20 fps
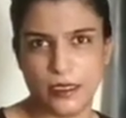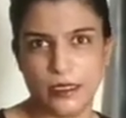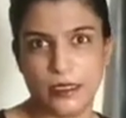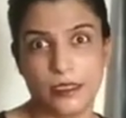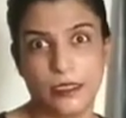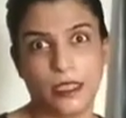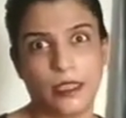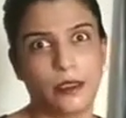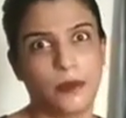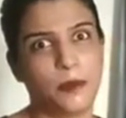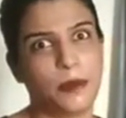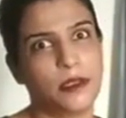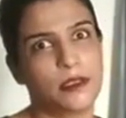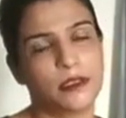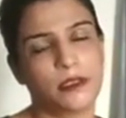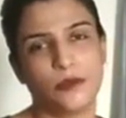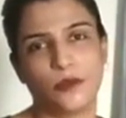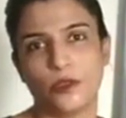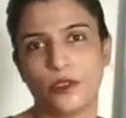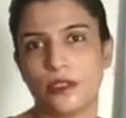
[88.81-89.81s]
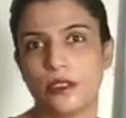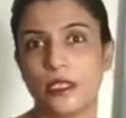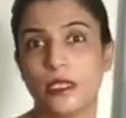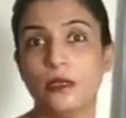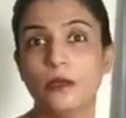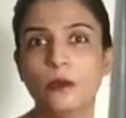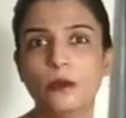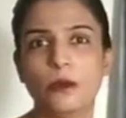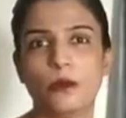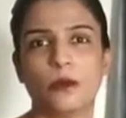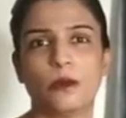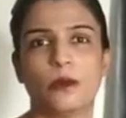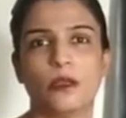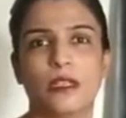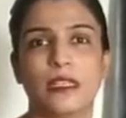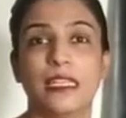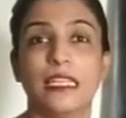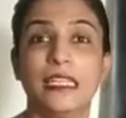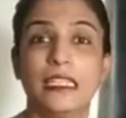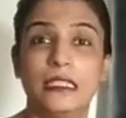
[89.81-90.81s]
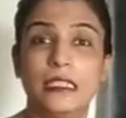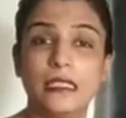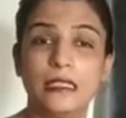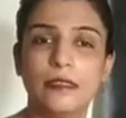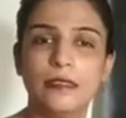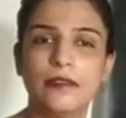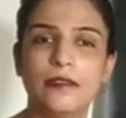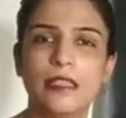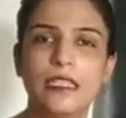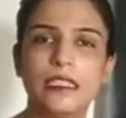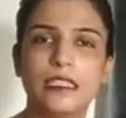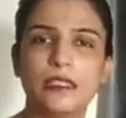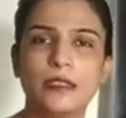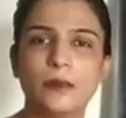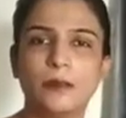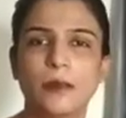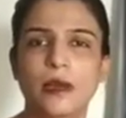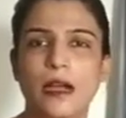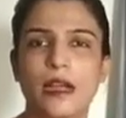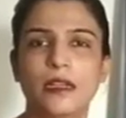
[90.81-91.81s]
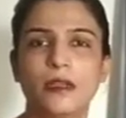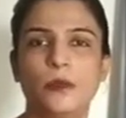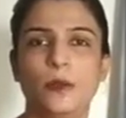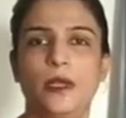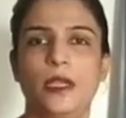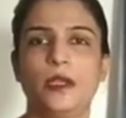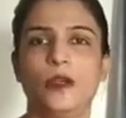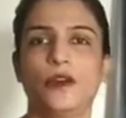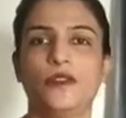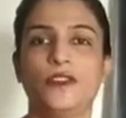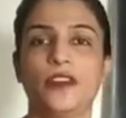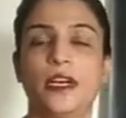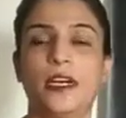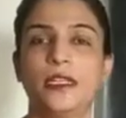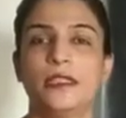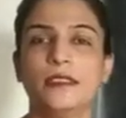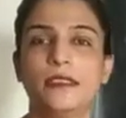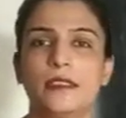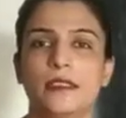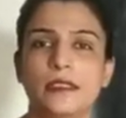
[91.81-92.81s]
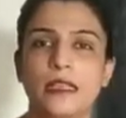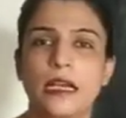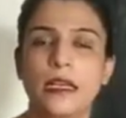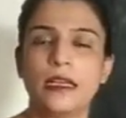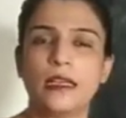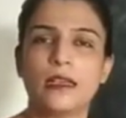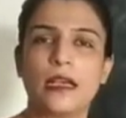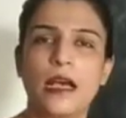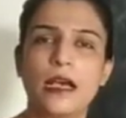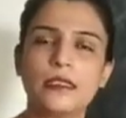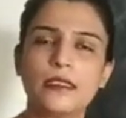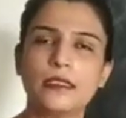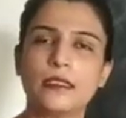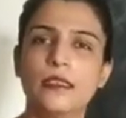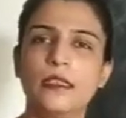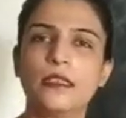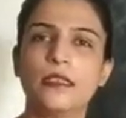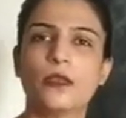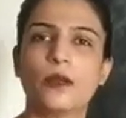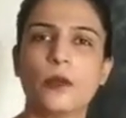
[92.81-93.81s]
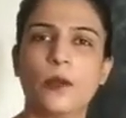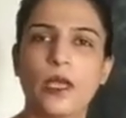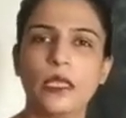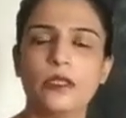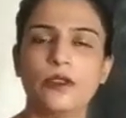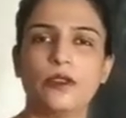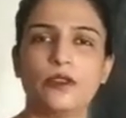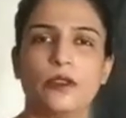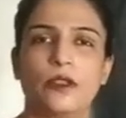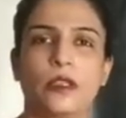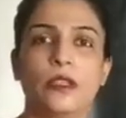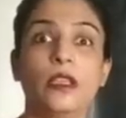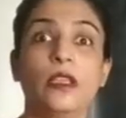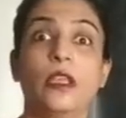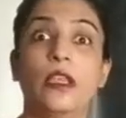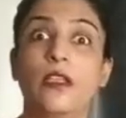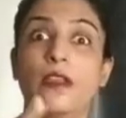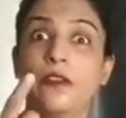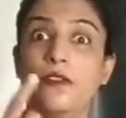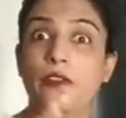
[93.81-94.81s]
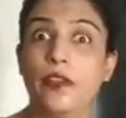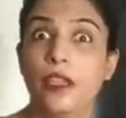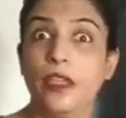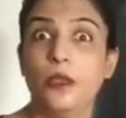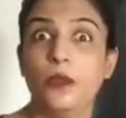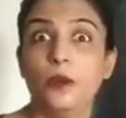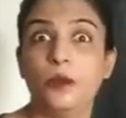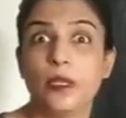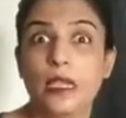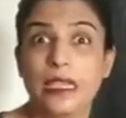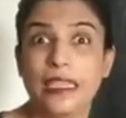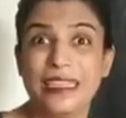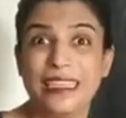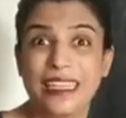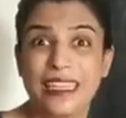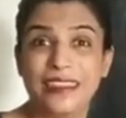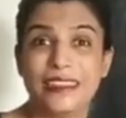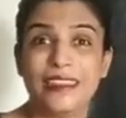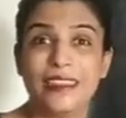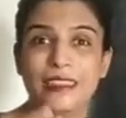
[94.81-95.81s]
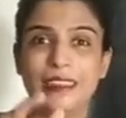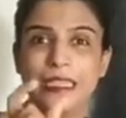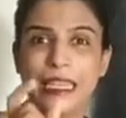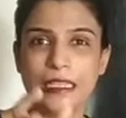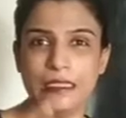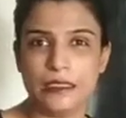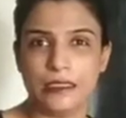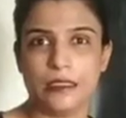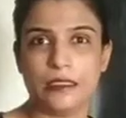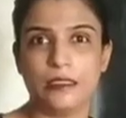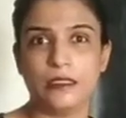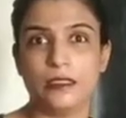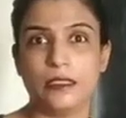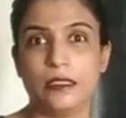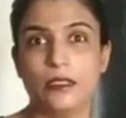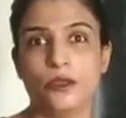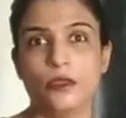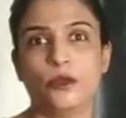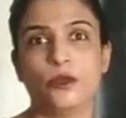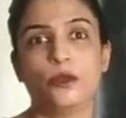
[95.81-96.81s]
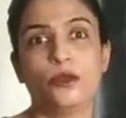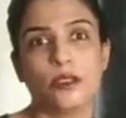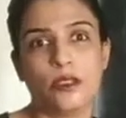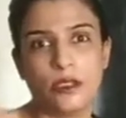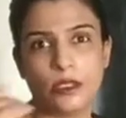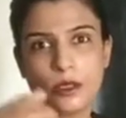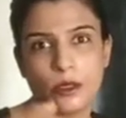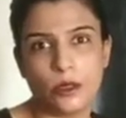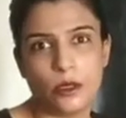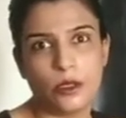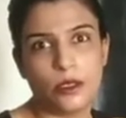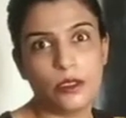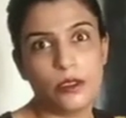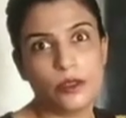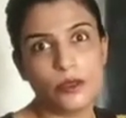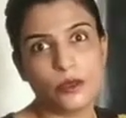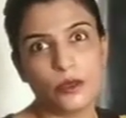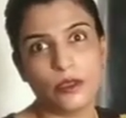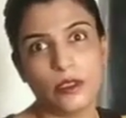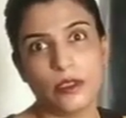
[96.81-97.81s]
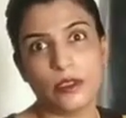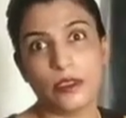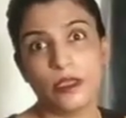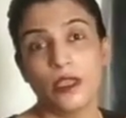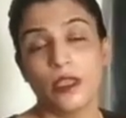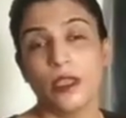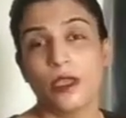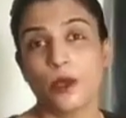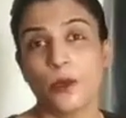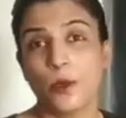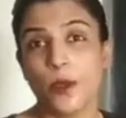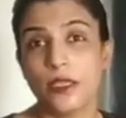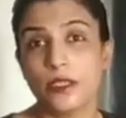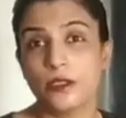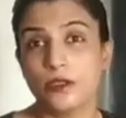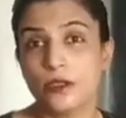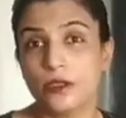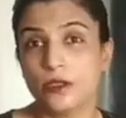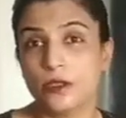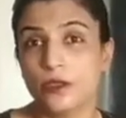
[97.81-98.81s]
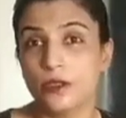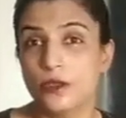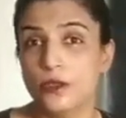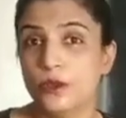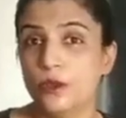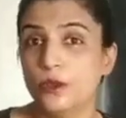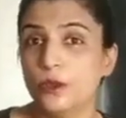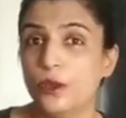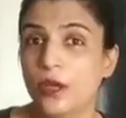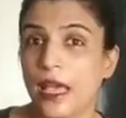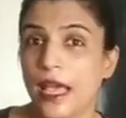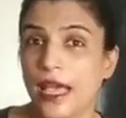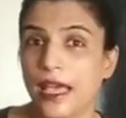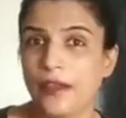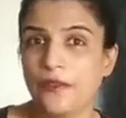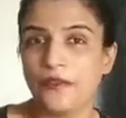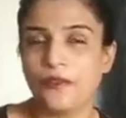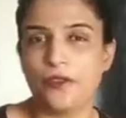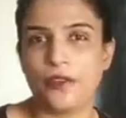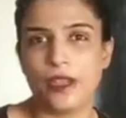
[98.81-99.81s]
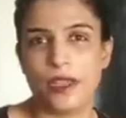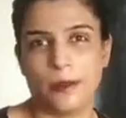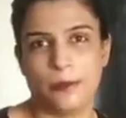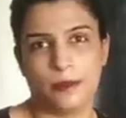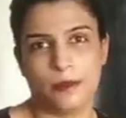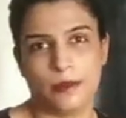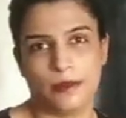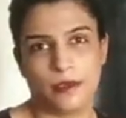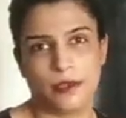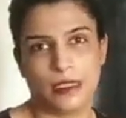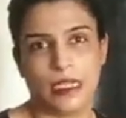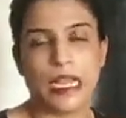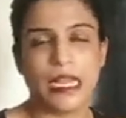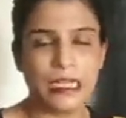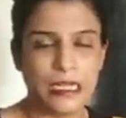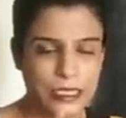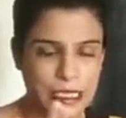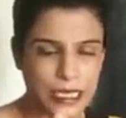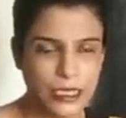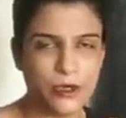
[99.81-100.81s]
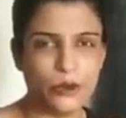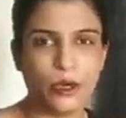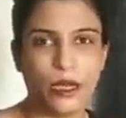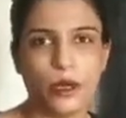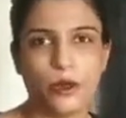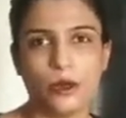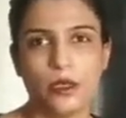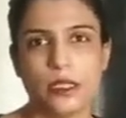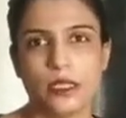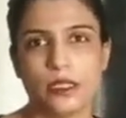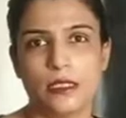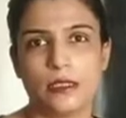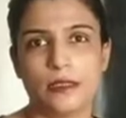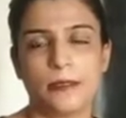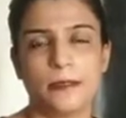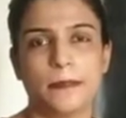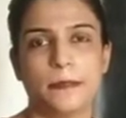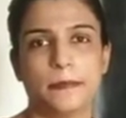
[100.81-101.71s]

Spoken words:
So the other person would say no. This is a very smart way of asking a question where you can get the yeses and nos in accordance to the question you have framed. I'll tell you how it is.